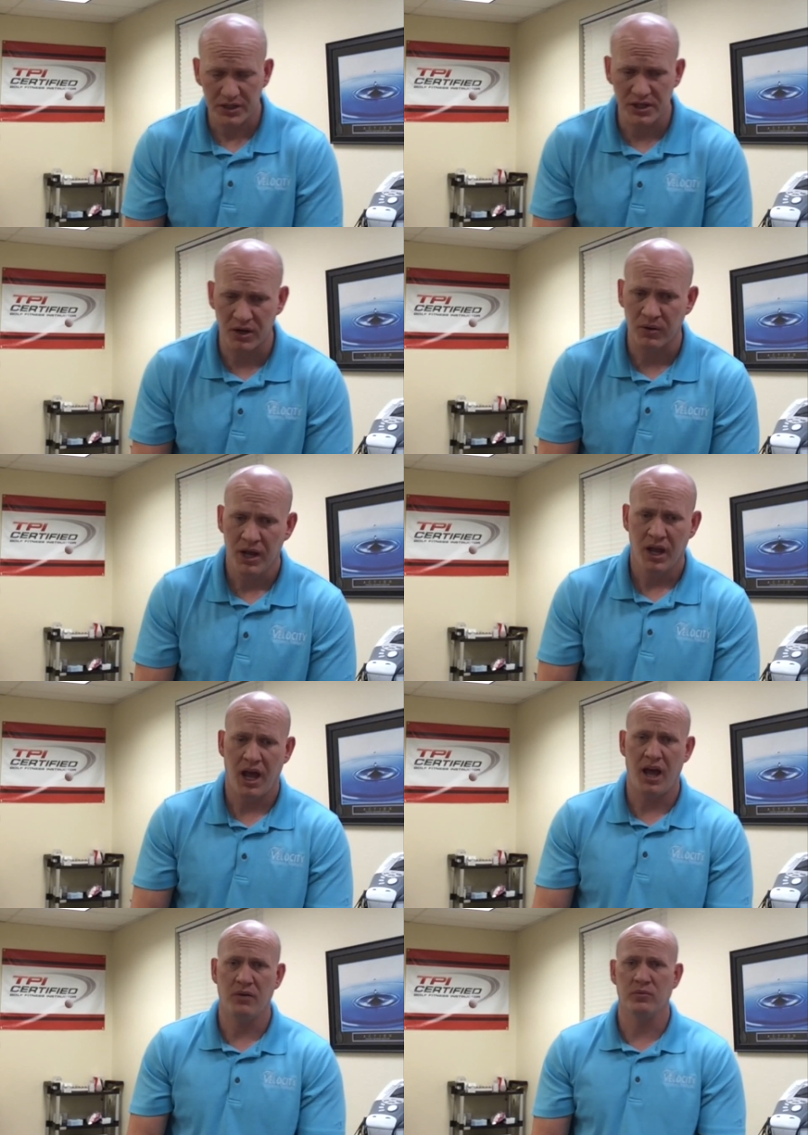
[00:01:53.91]
So
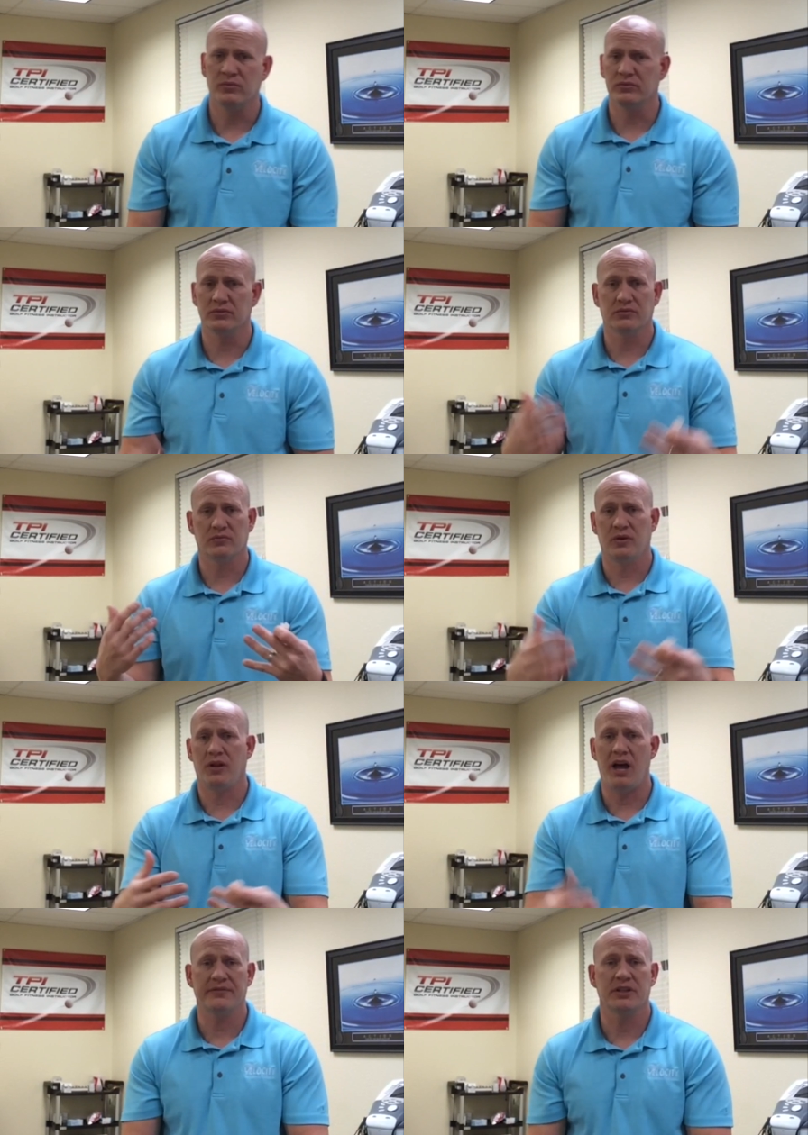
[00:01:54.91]
uh,
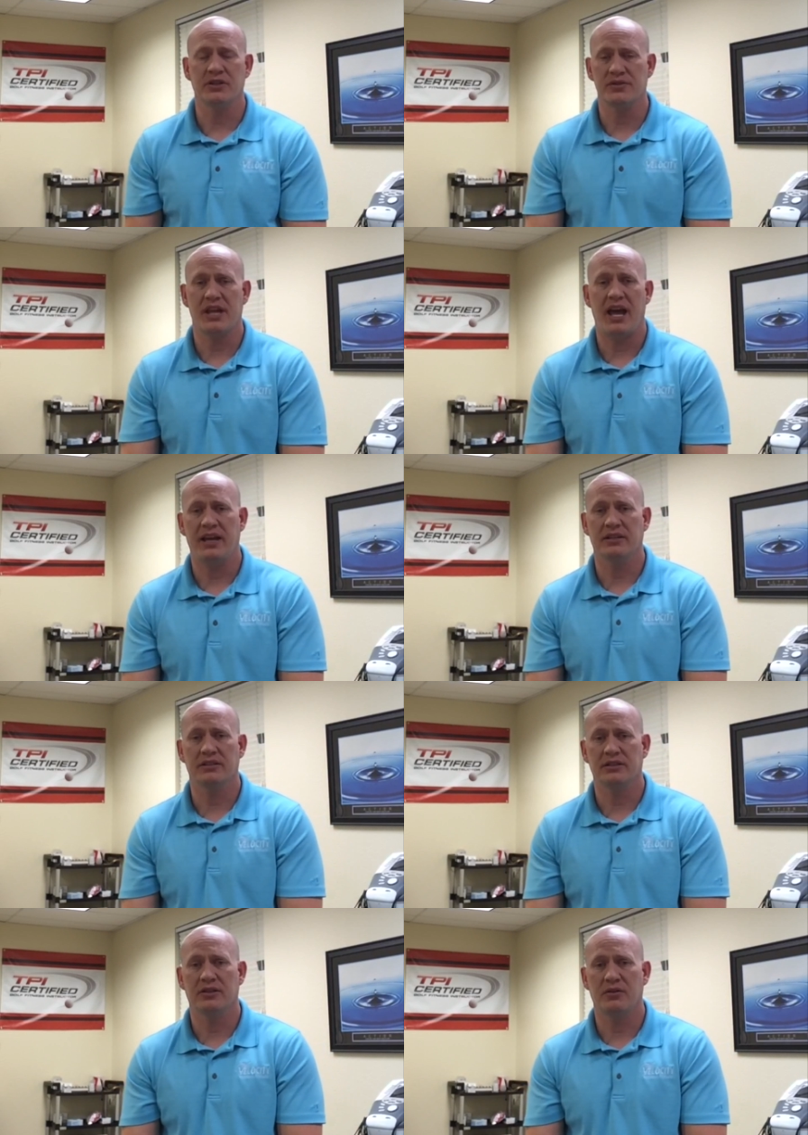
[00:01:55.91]
we'll often use that,
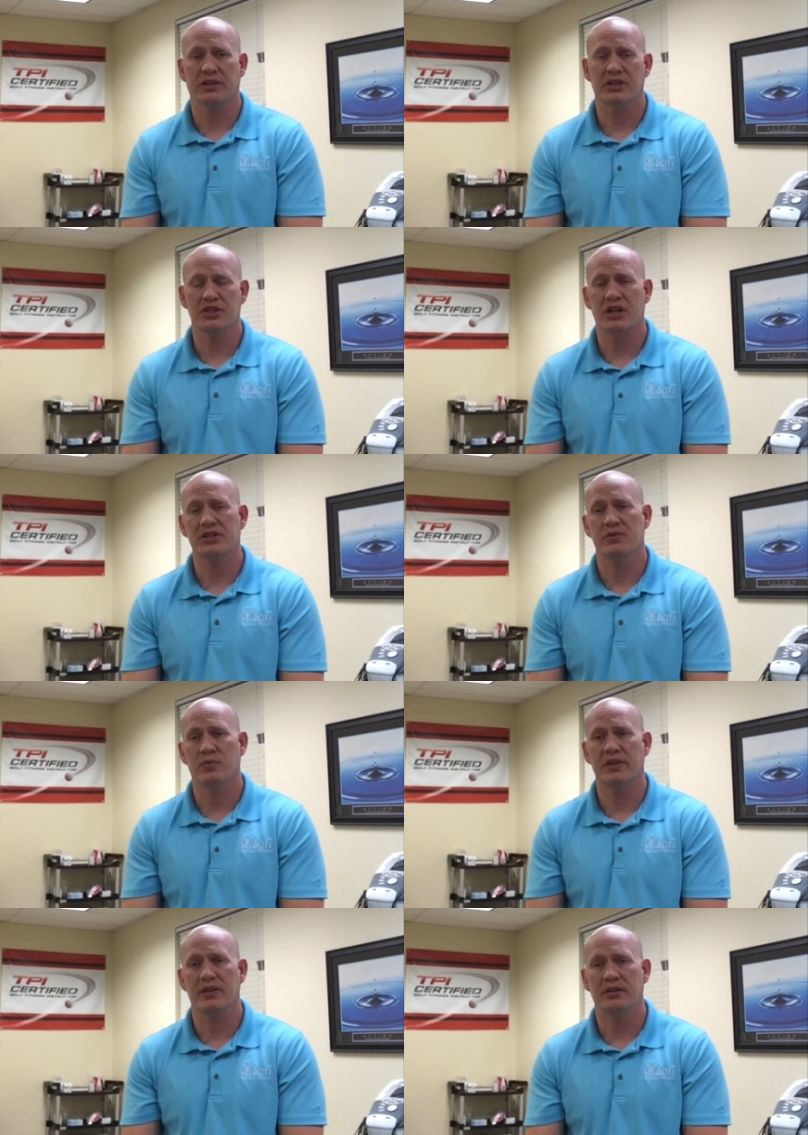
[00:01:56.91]
you know, in
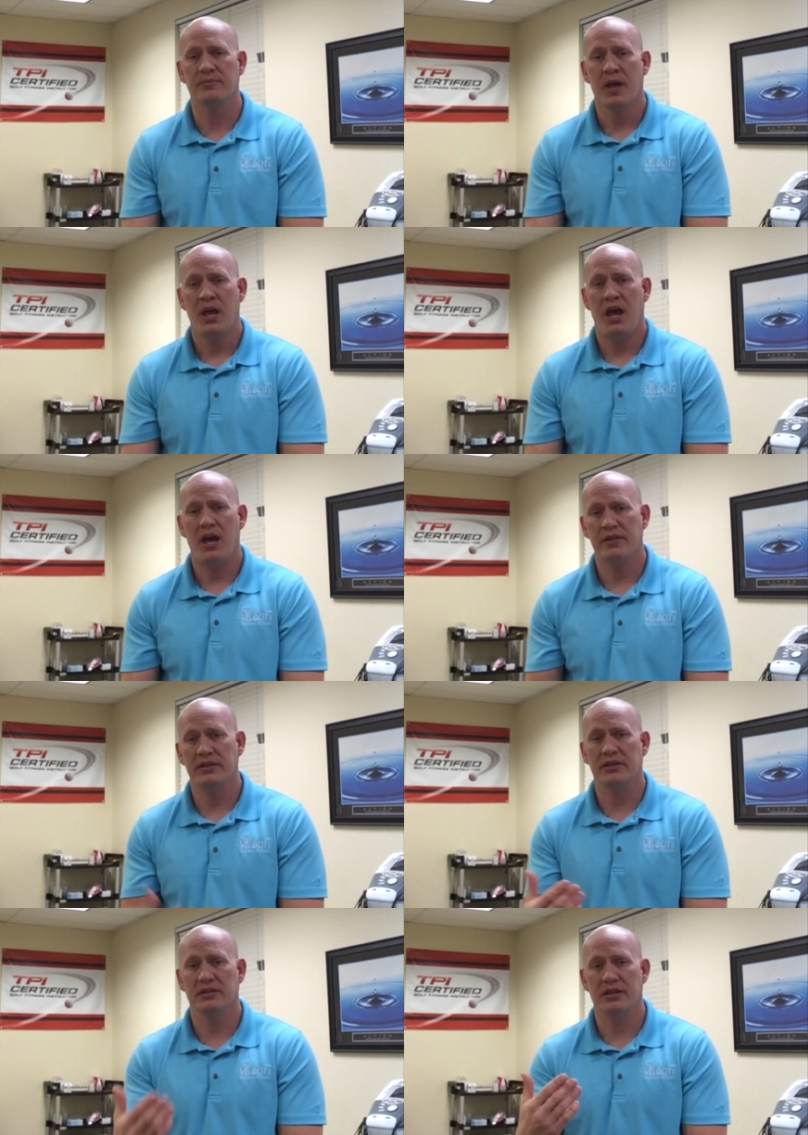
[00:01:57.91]
conjunction with it. Uh,
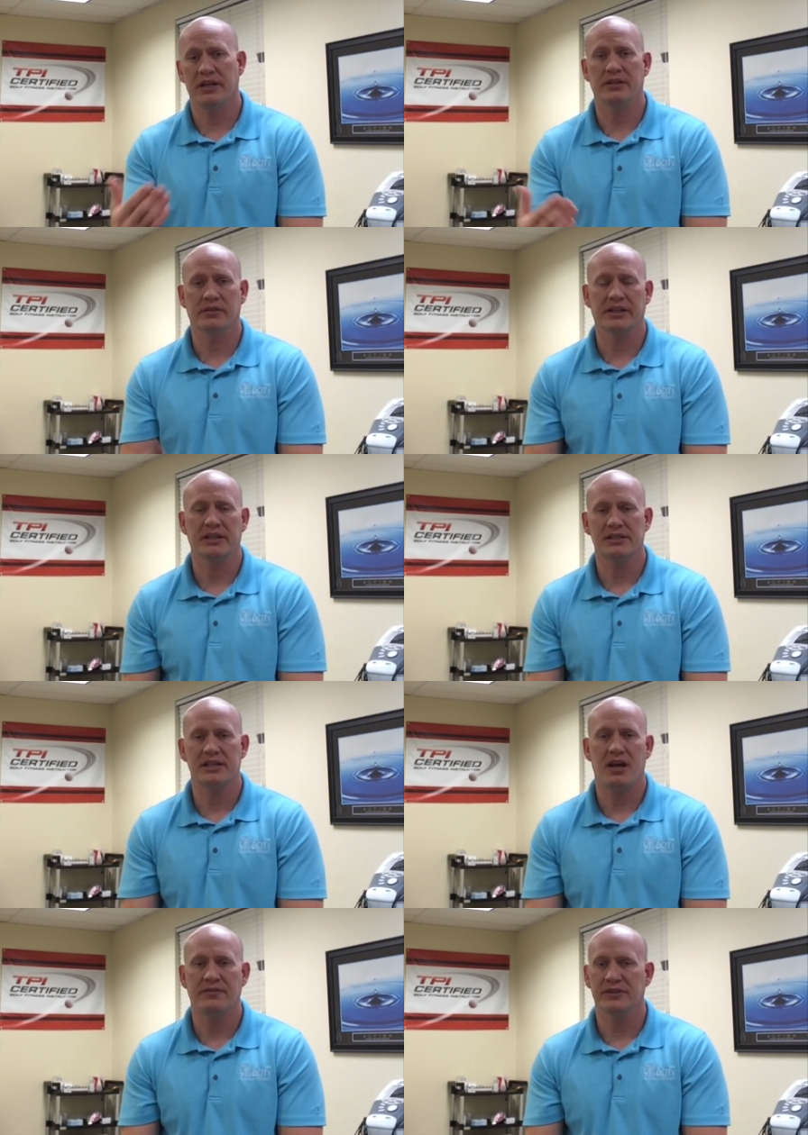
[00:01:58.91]
the, the needling in
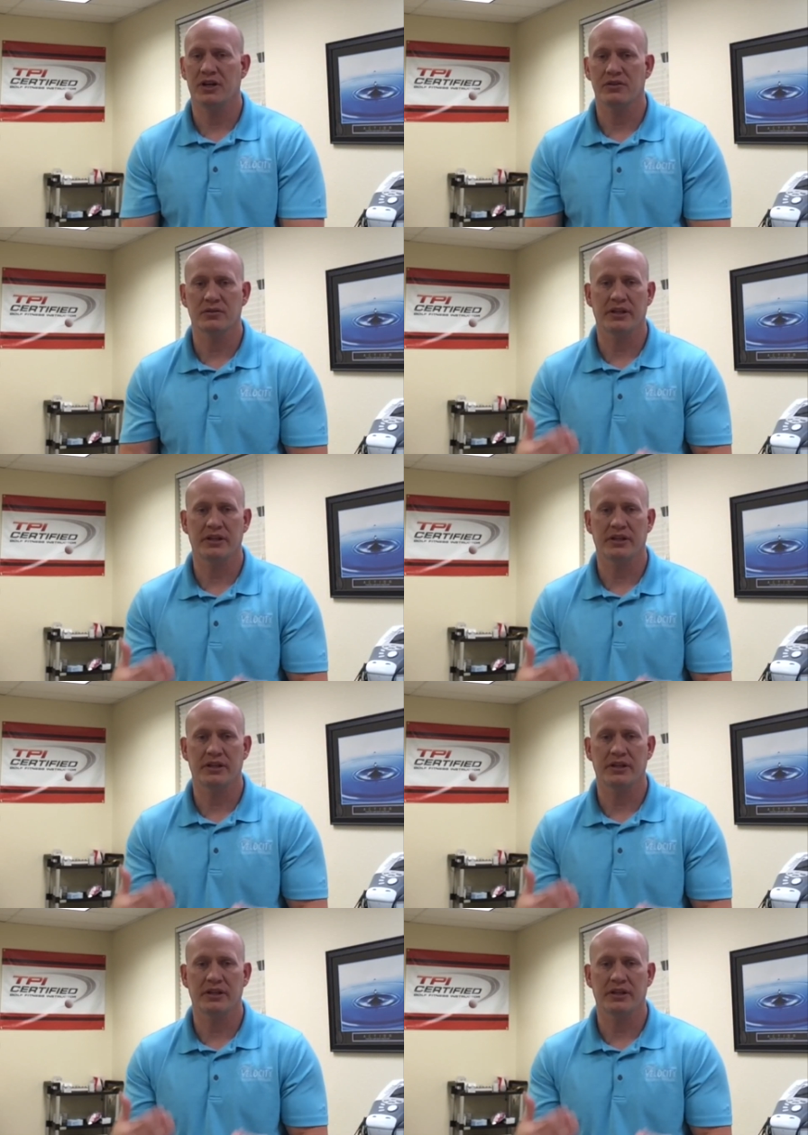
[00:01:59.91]
itself. You know, they're